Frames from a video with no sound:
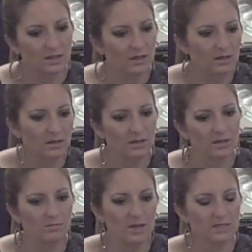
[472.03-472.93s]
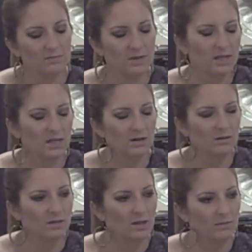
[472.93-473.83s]
and could make some money here
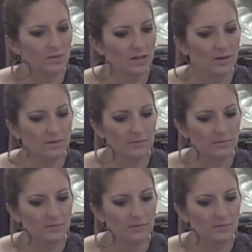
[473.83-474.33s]
and there, but